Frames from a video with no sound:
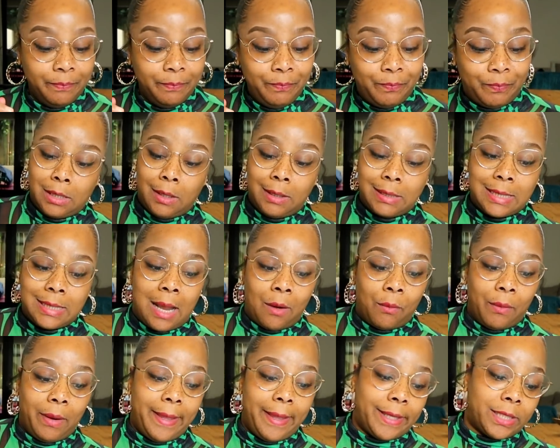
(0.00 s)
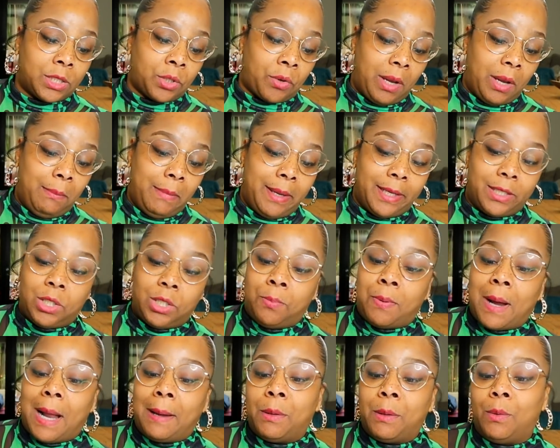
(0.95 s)
so it's not really as creamy as you
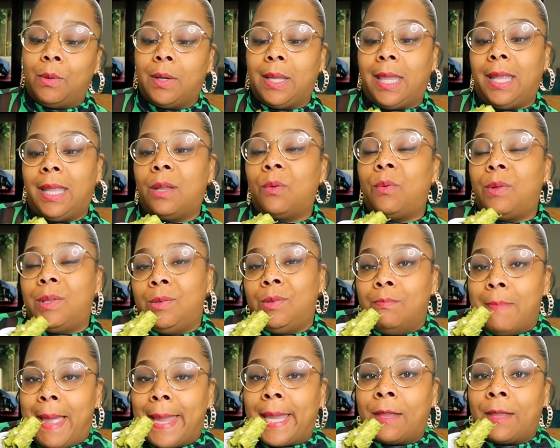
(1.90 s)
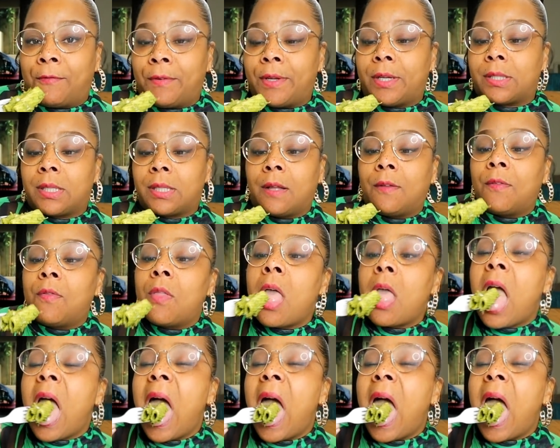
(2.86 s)
probably will get it when you make it for yourself.